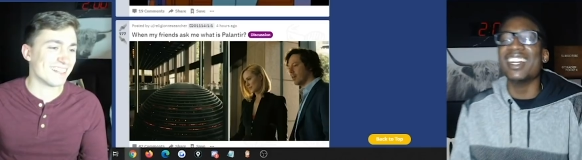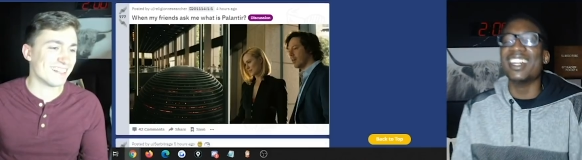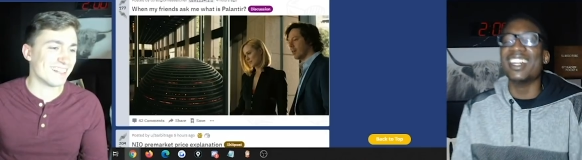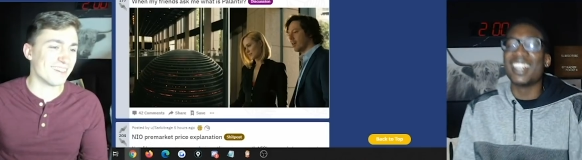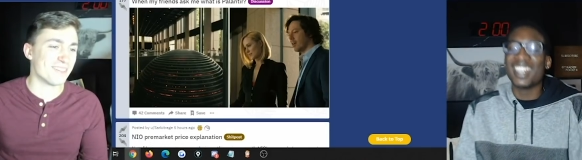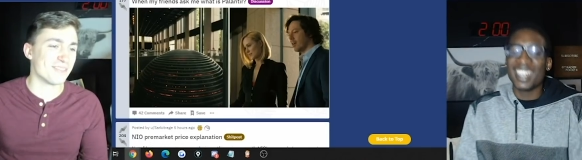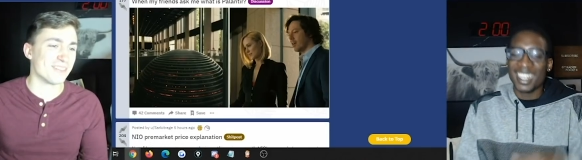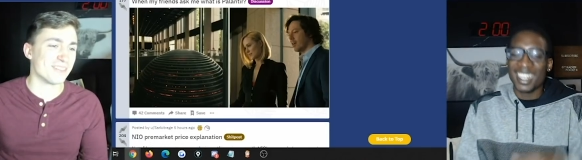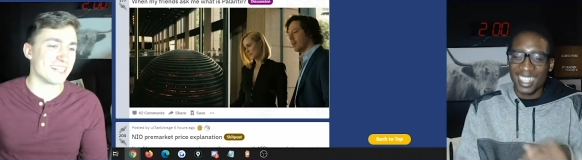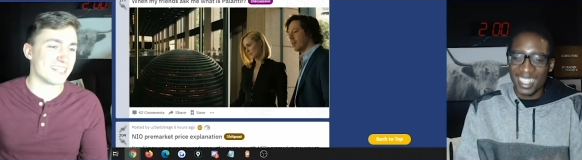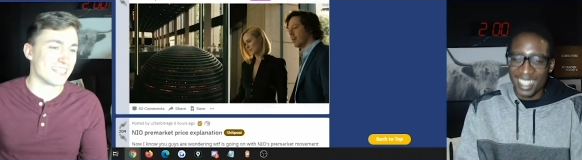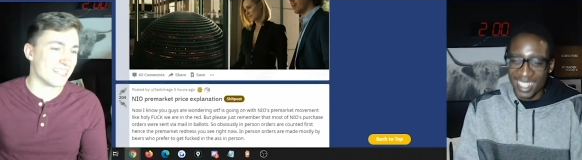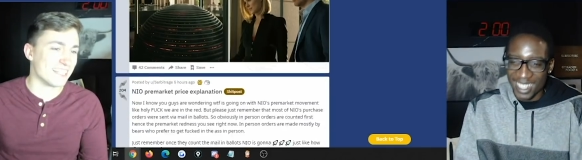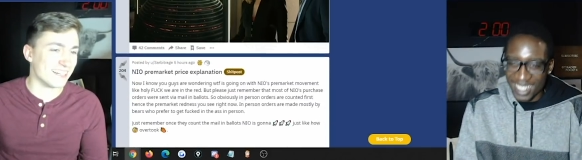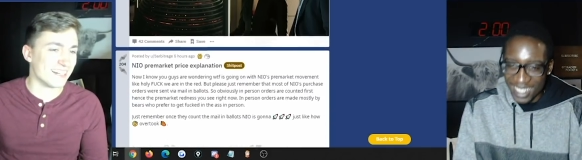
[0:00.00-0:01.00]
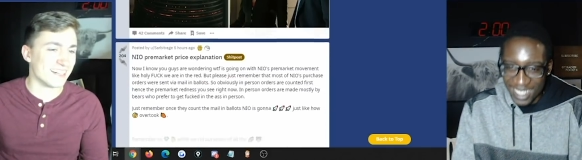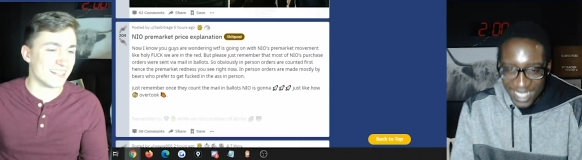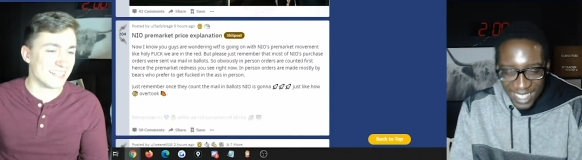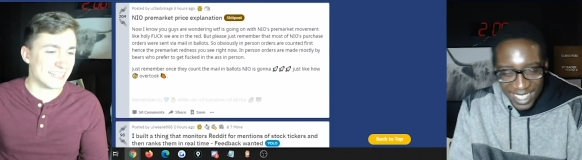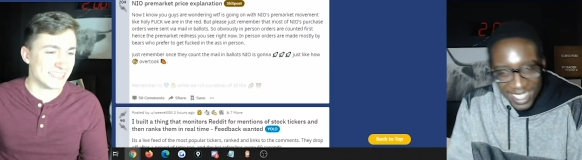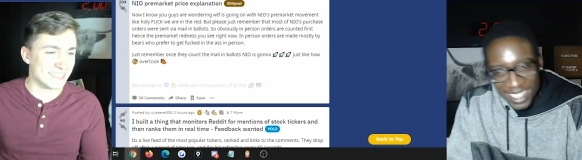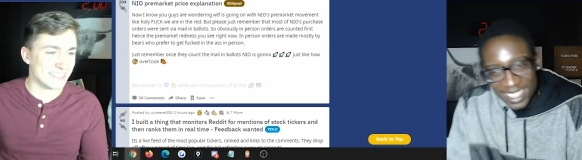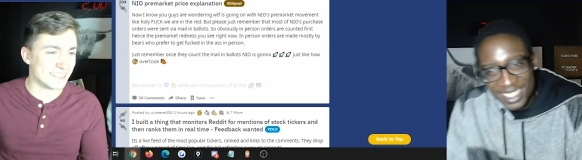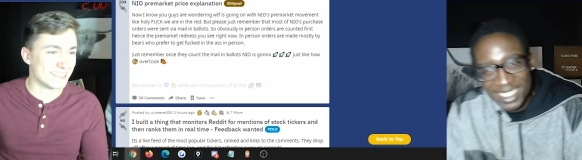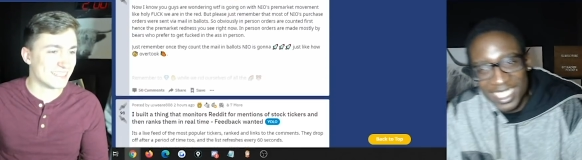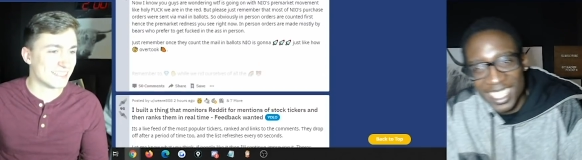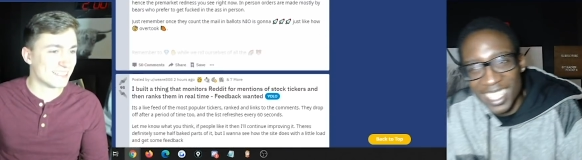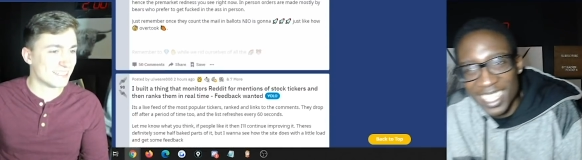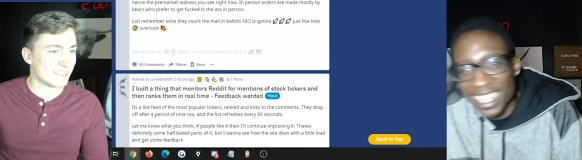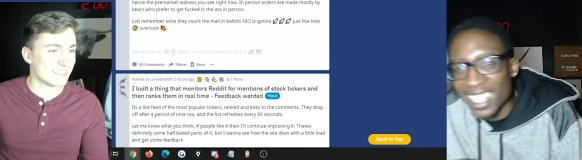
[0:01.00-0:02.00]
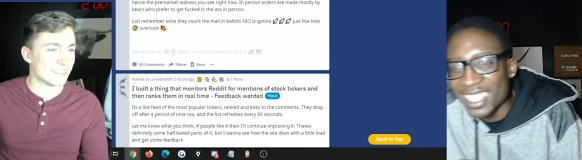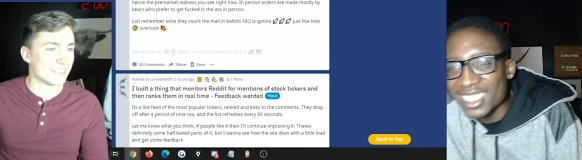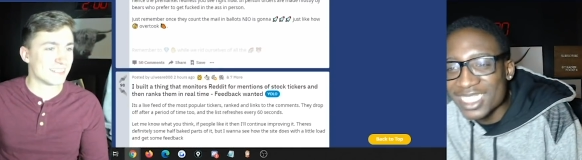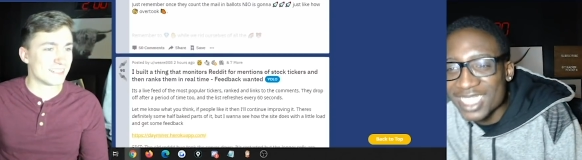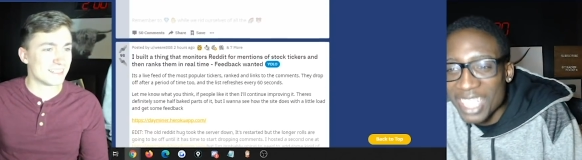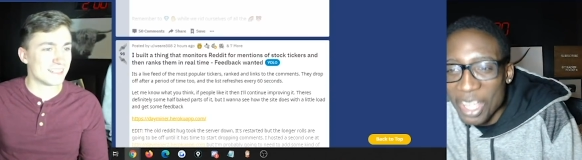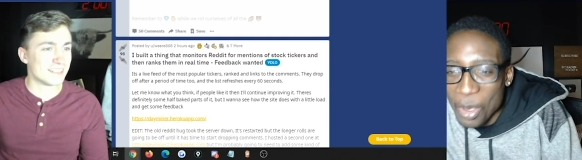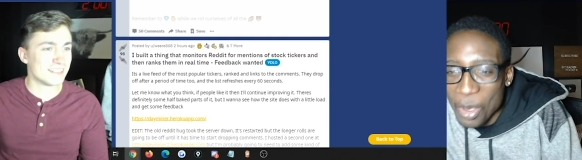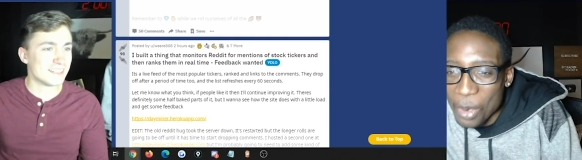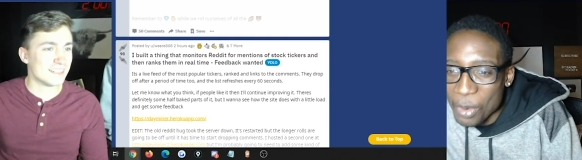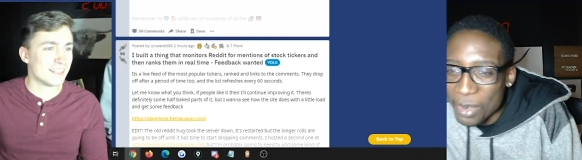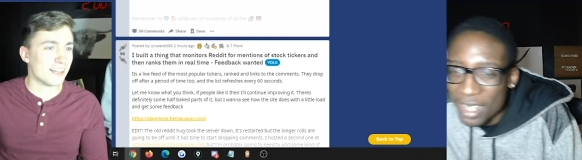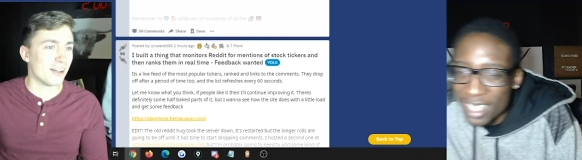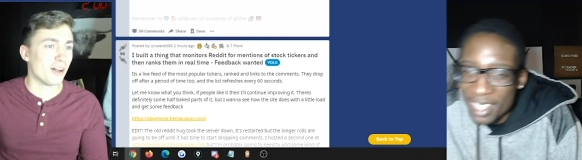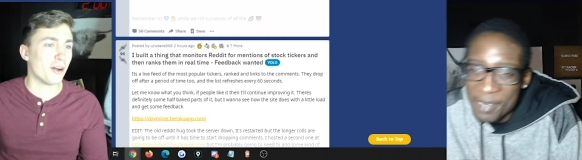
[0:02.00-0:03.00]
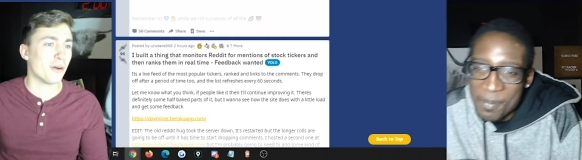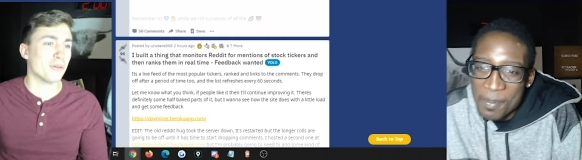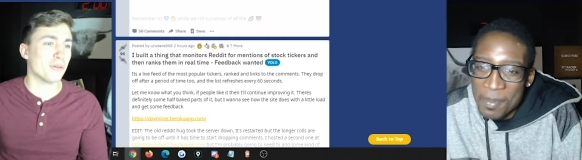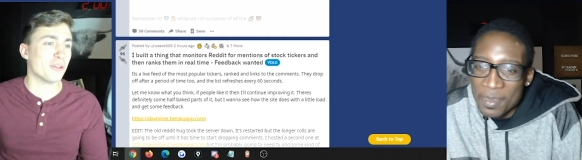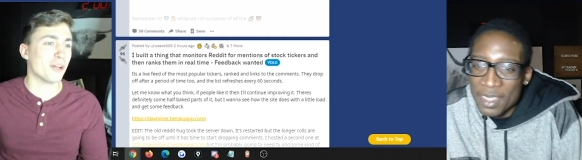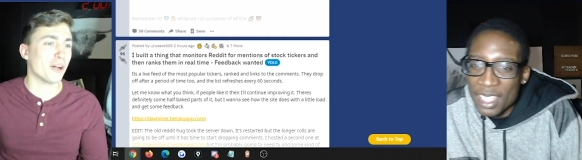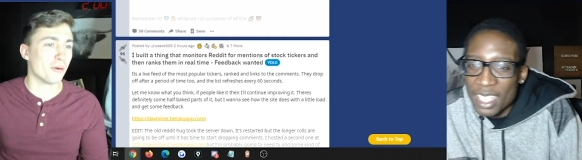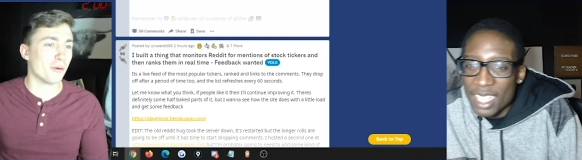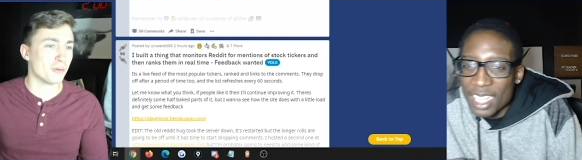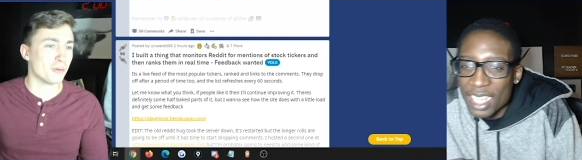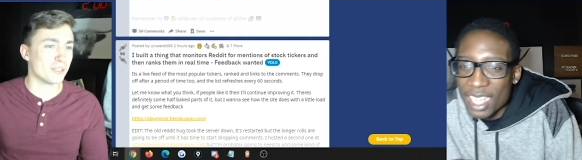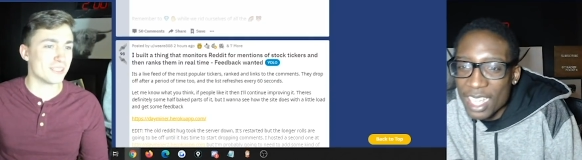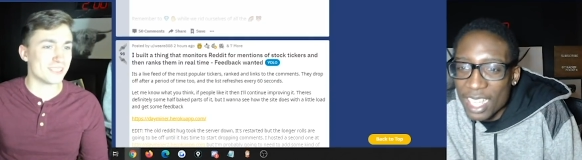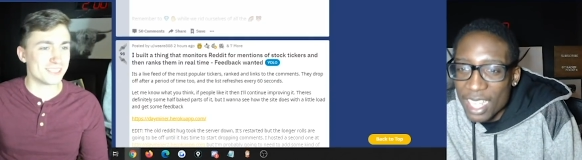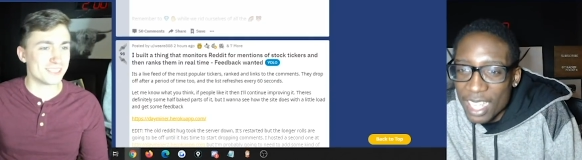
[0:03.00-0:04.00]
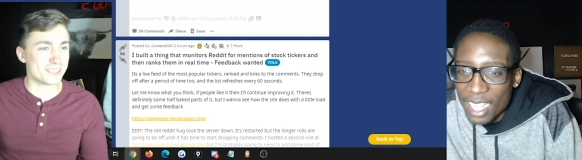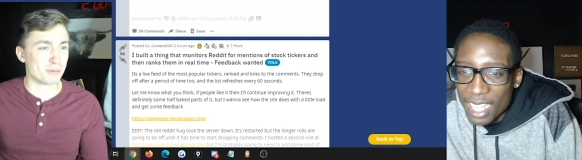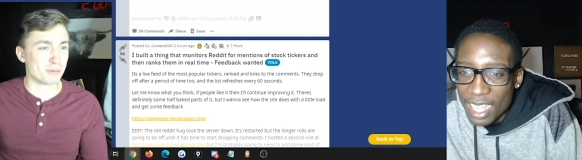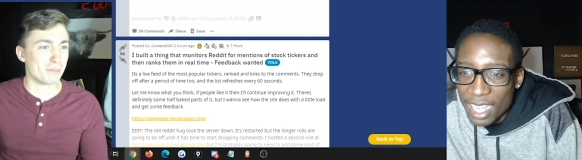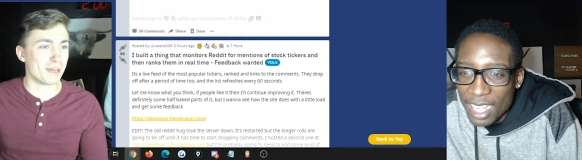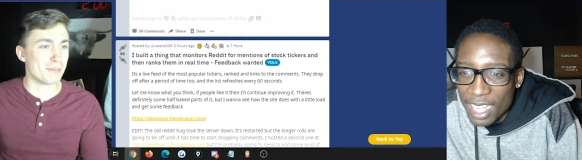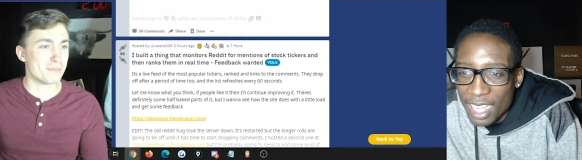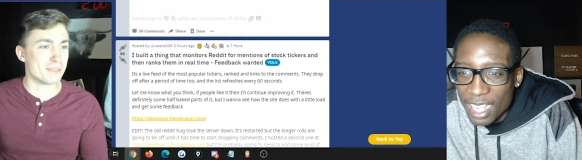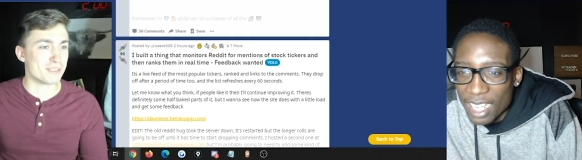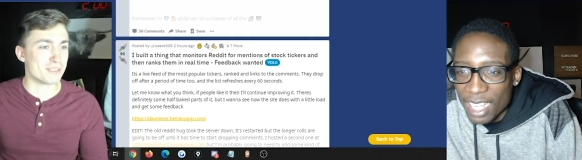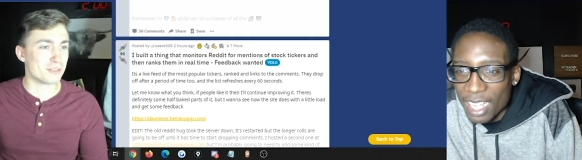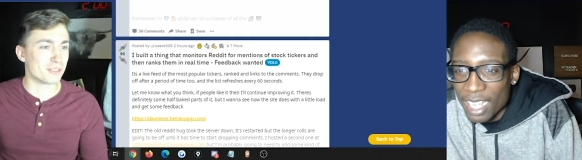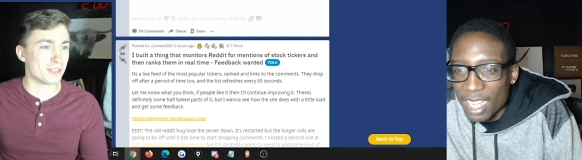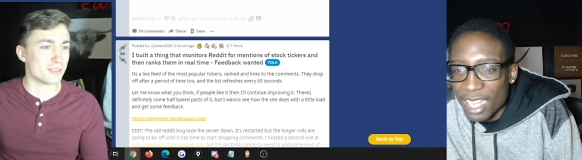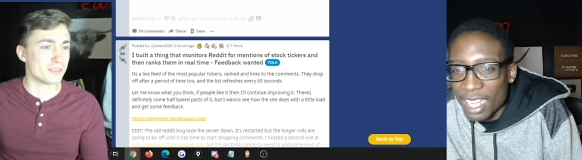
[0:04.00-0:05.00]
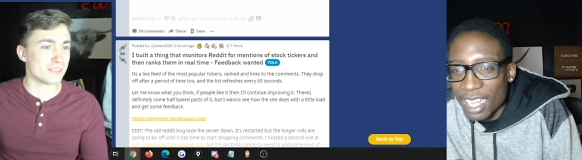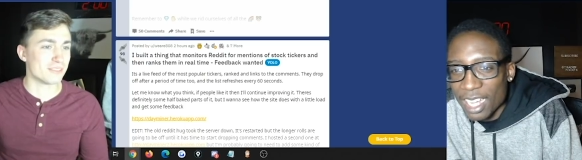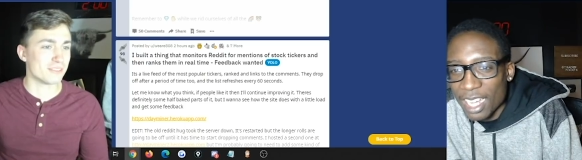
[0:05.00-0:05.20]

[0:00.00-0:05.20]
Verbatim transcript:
Speaker 1: oh! my god. Say it ain't so. Oh no, Will, this one might be too close to.